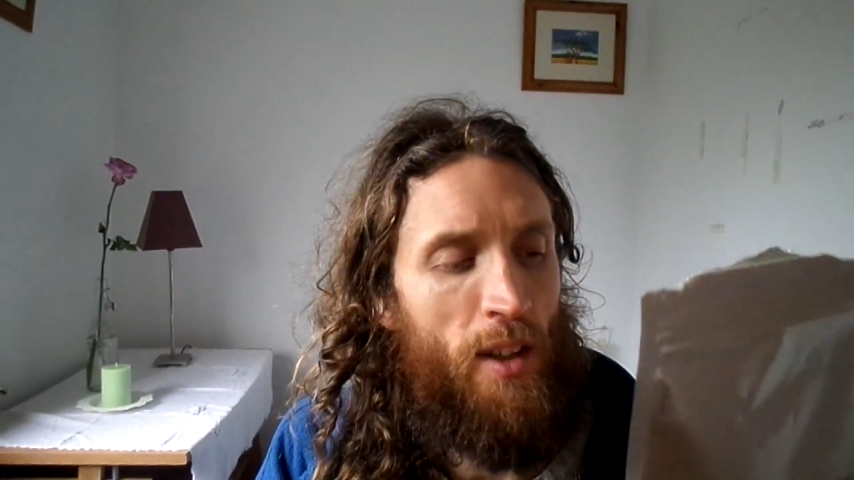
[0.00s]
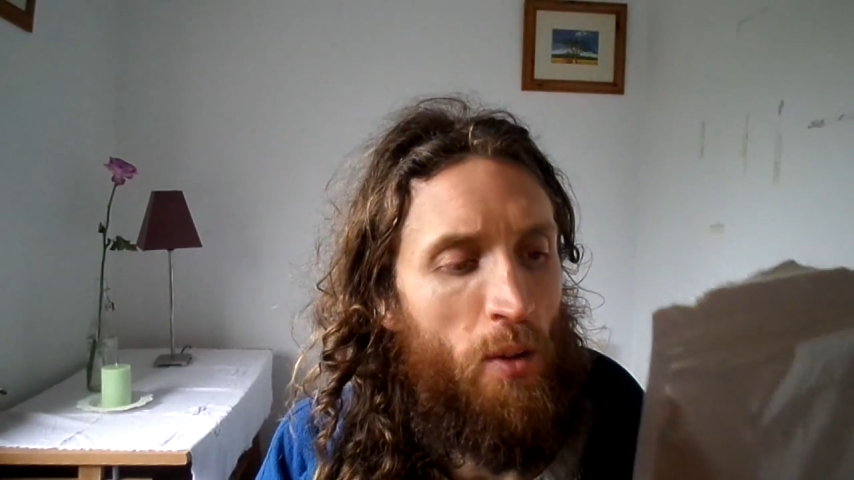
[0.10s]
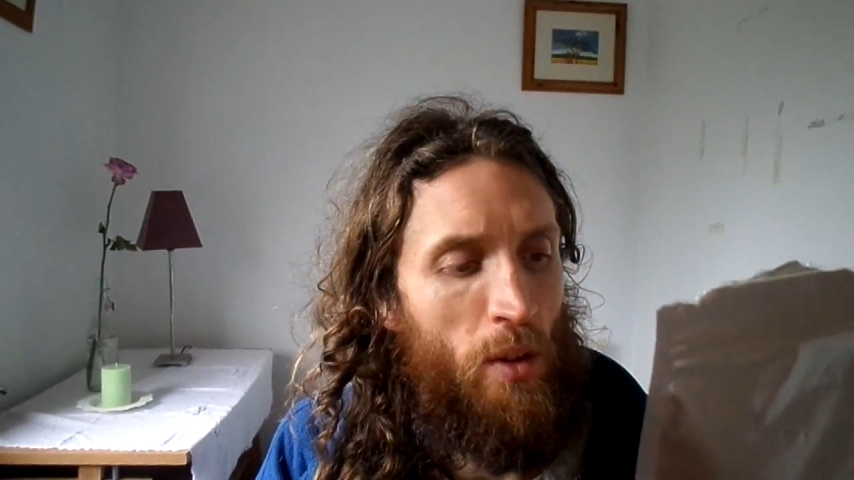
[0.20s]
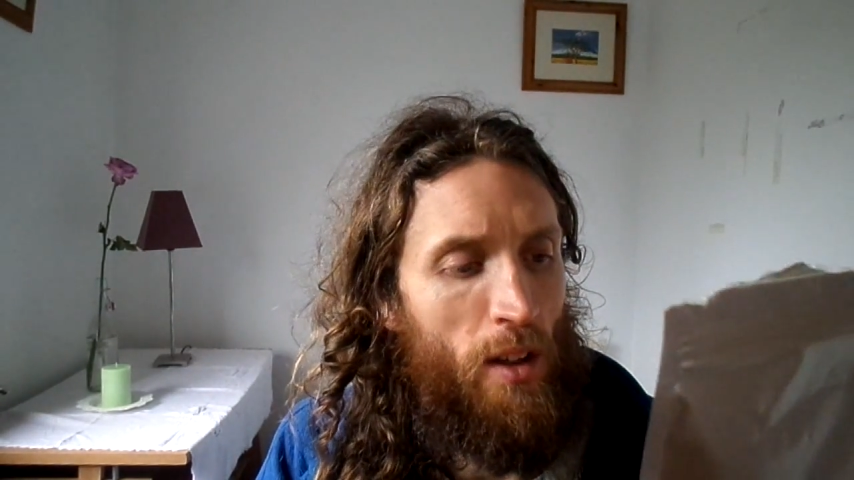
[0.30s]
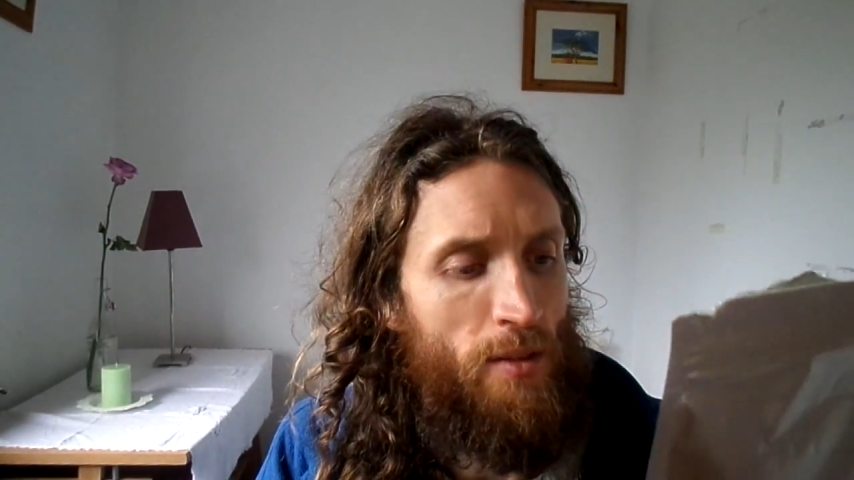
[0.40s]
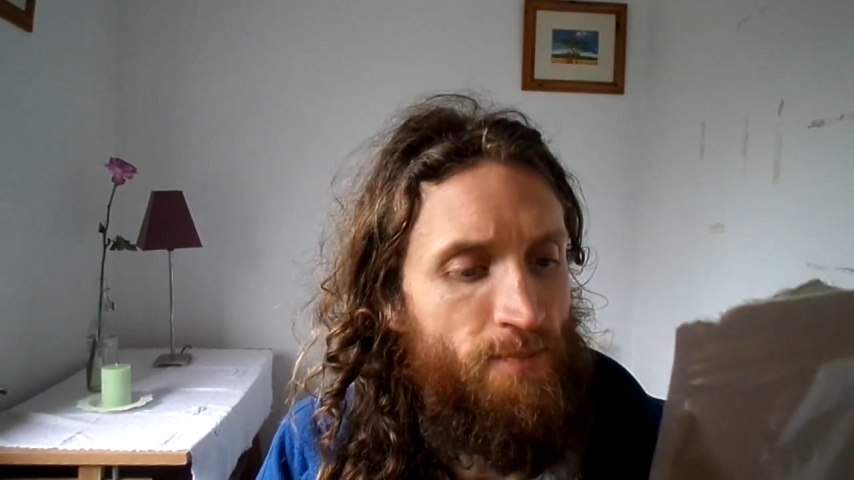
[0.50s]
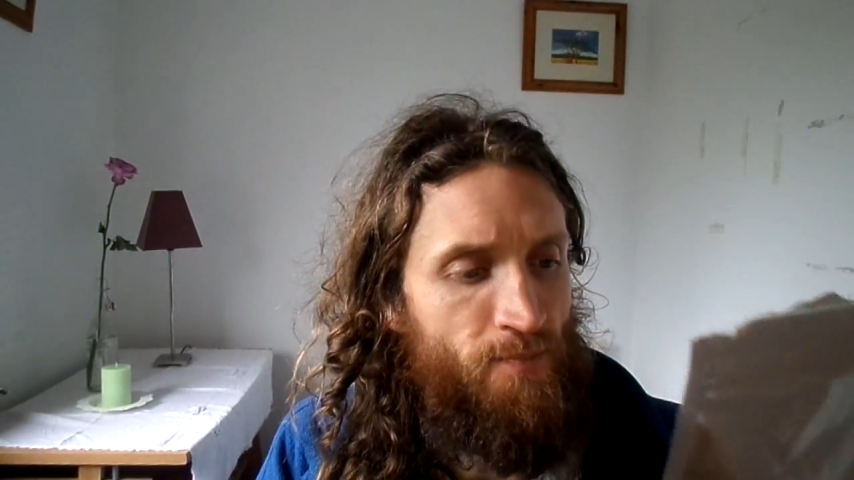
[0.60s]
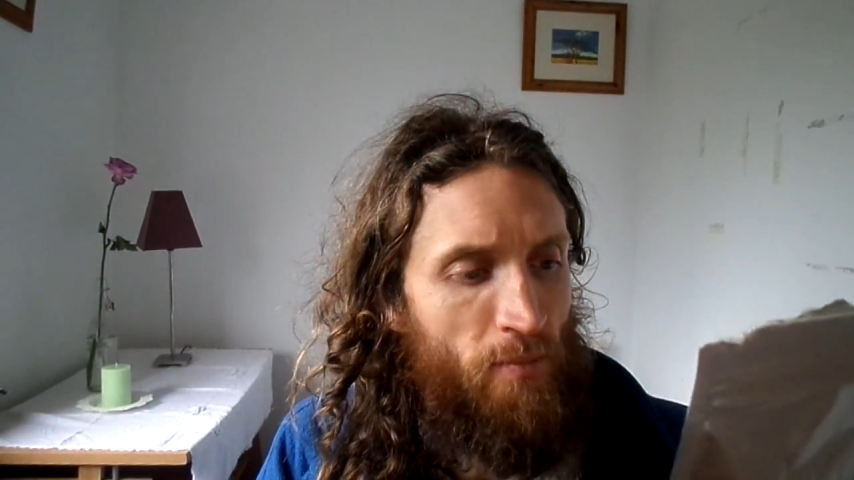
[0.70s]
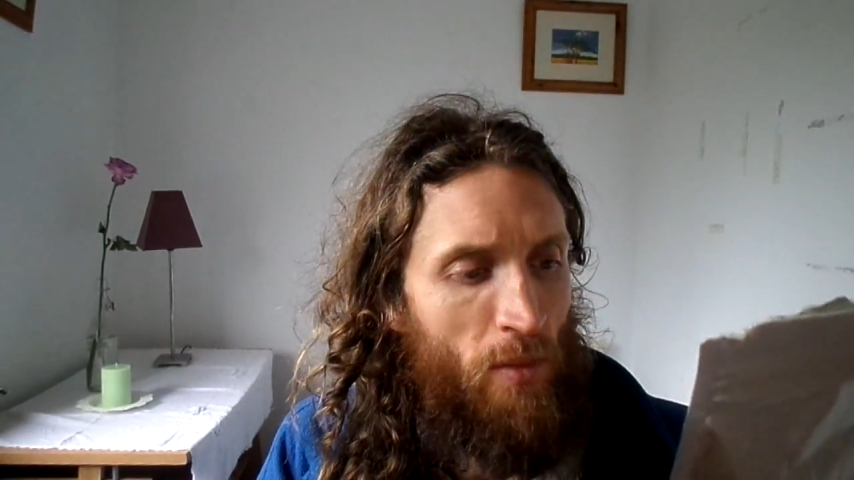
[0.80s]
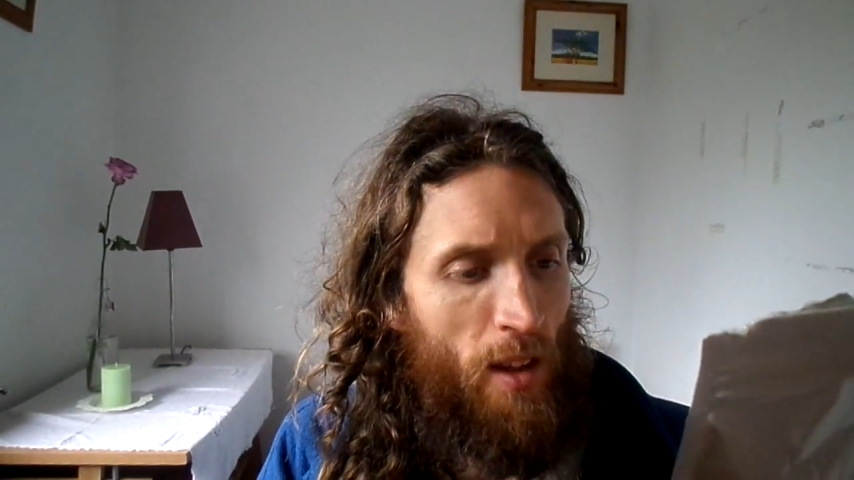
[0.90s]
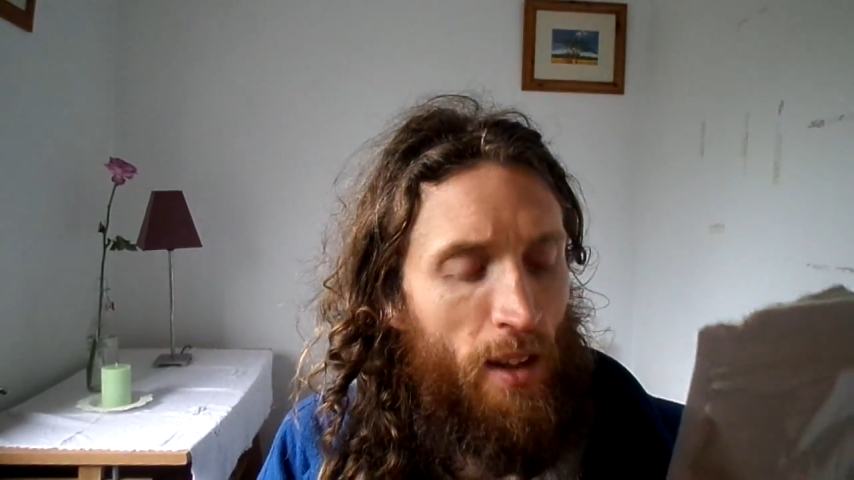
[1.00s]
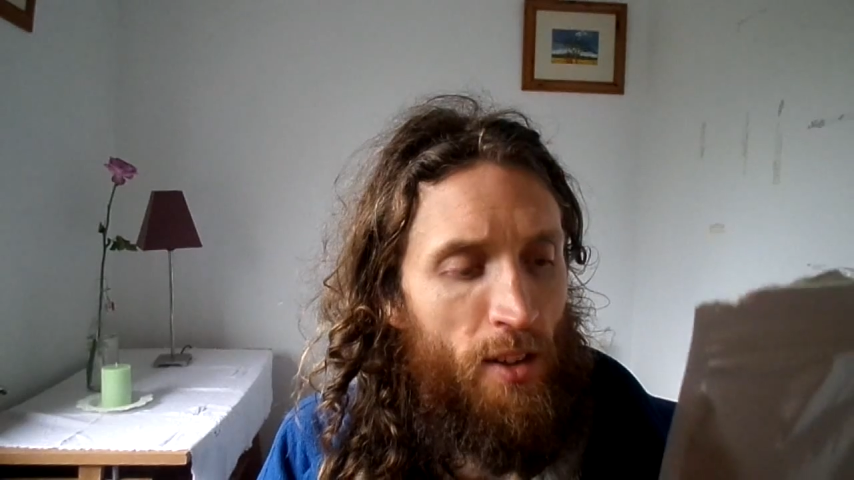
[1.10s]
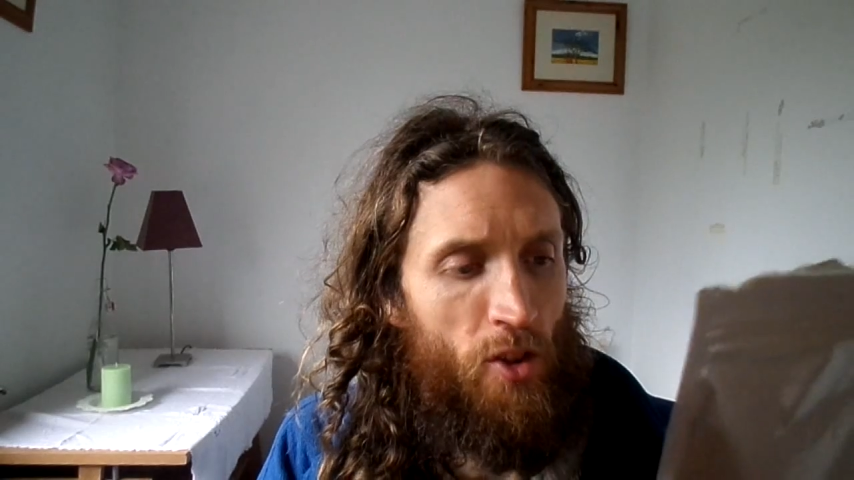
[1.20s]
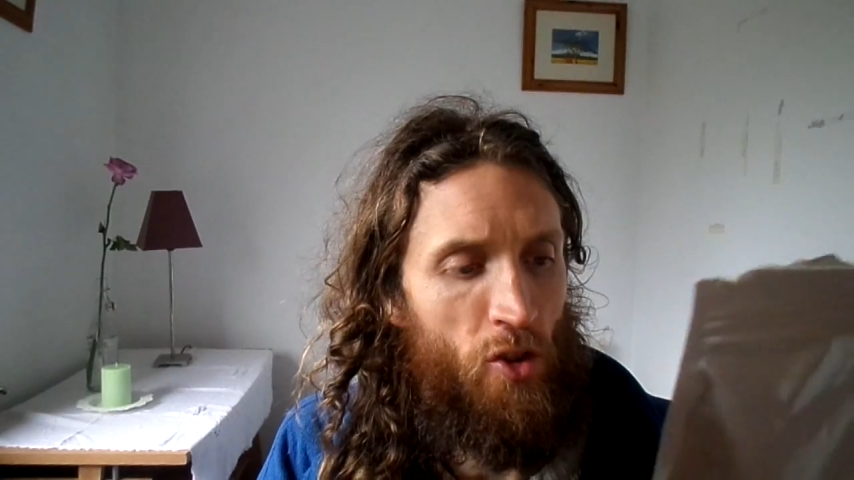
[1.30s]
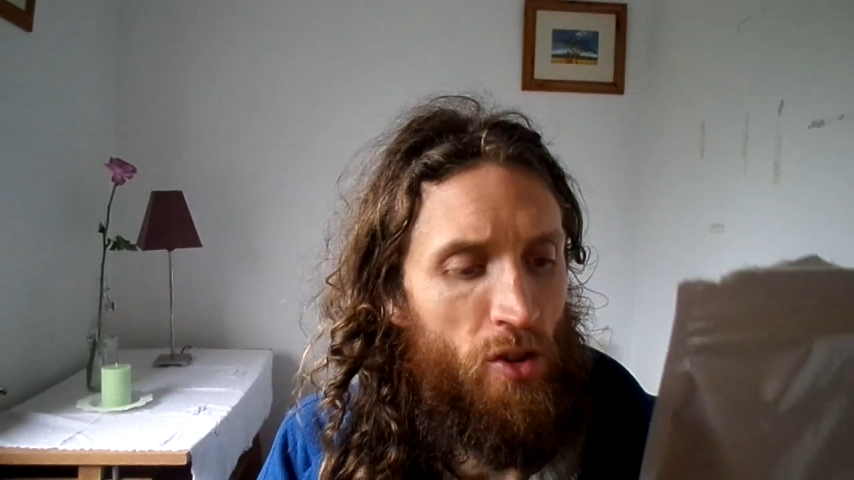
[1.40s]
that way
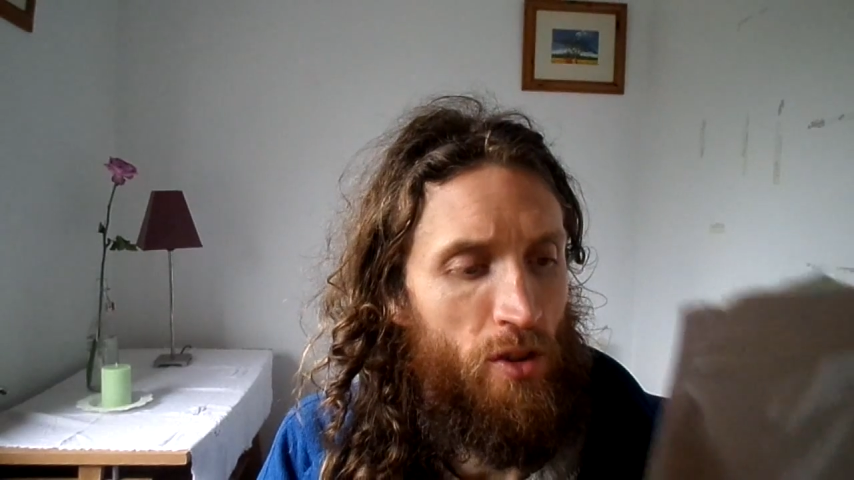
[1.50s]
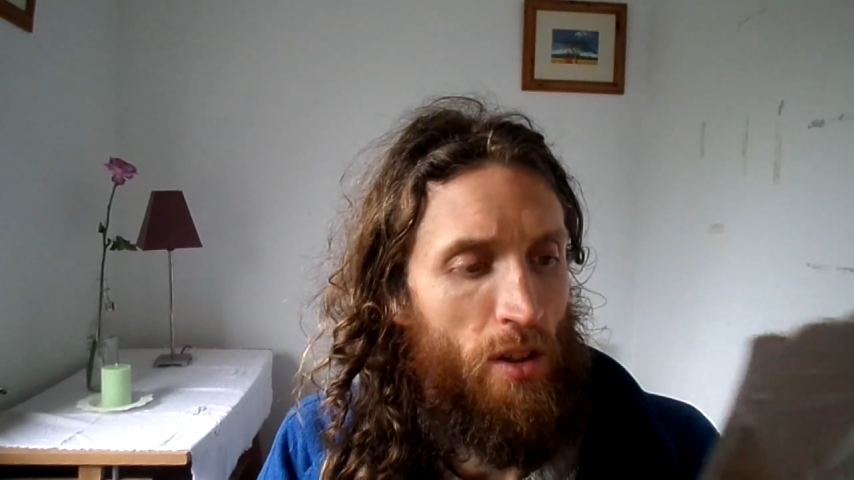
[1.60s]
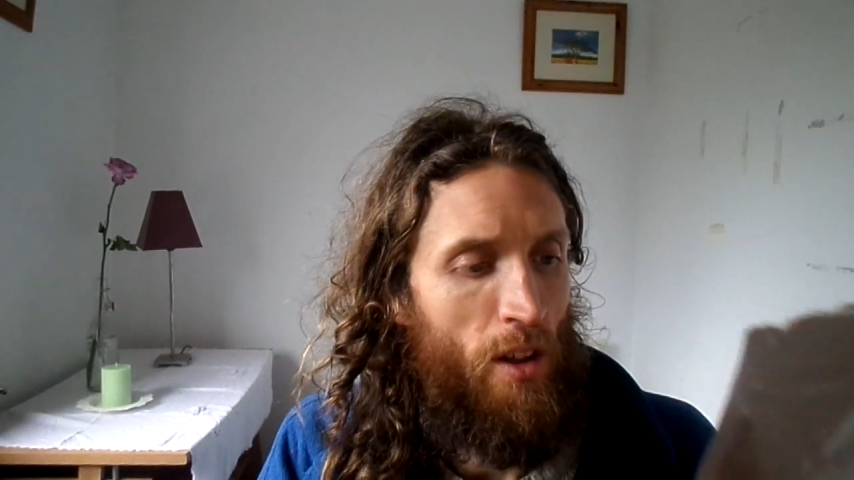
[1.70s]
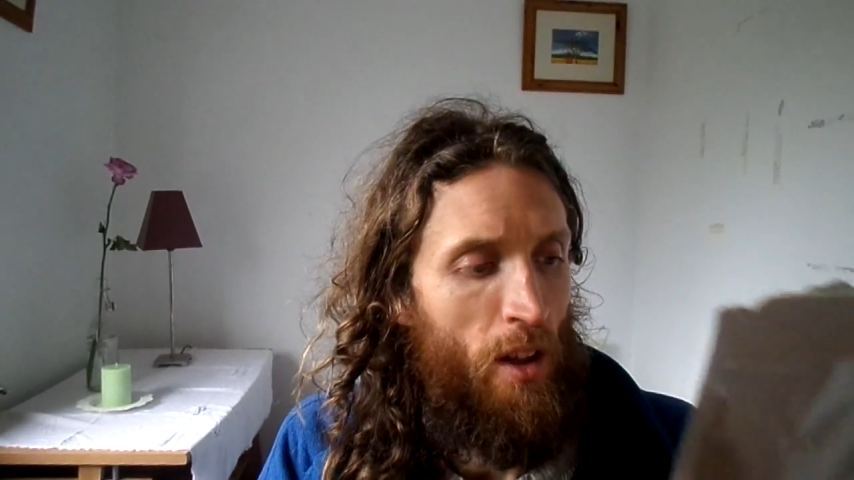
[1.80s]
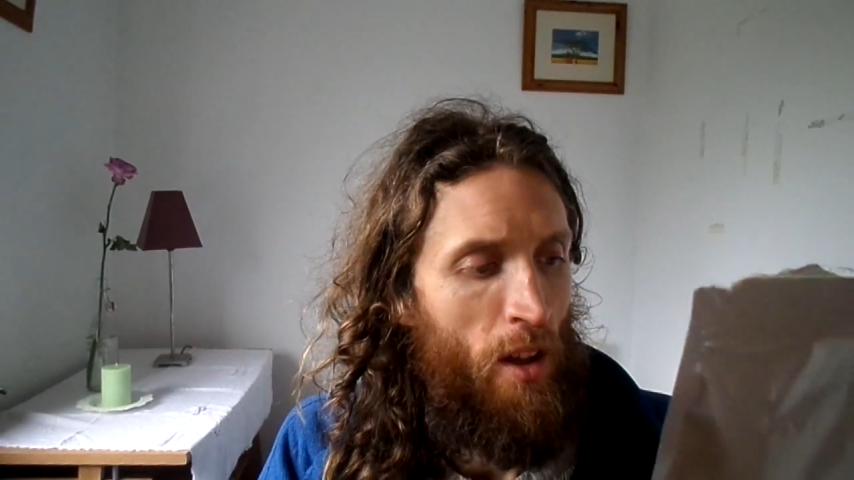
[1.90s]
and just